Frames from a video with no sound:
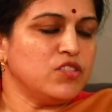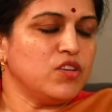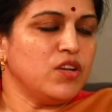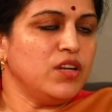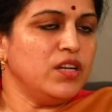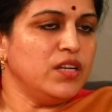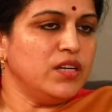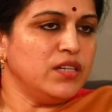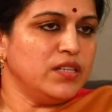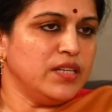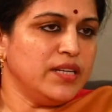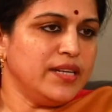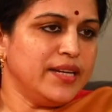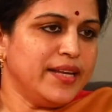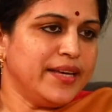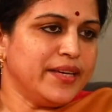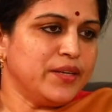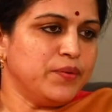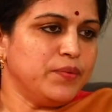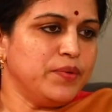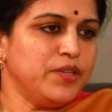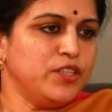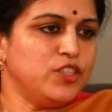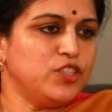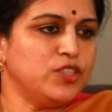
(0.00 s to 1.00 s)
or learn a
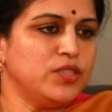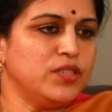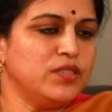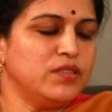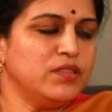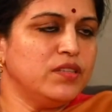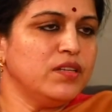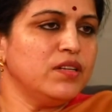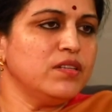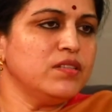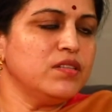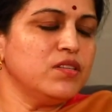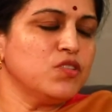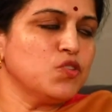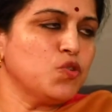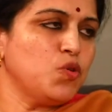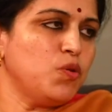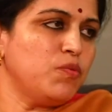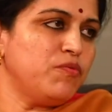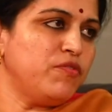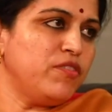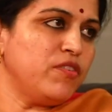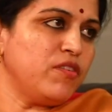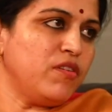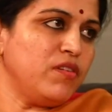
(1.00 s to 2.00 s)
language, there is a
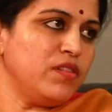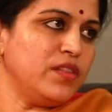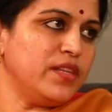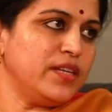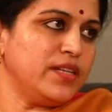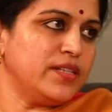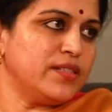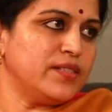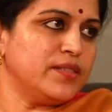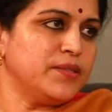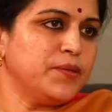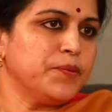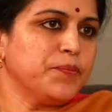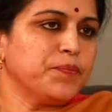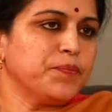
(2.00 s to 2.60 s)
scope for all that.